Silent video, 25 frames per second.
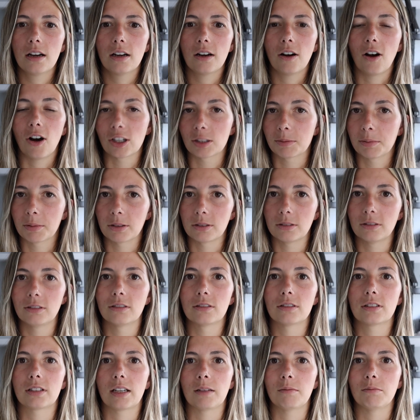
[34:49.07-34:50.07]

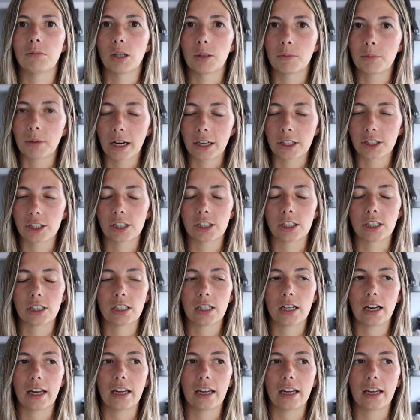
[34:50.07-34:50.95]
hospitals and blood pressure.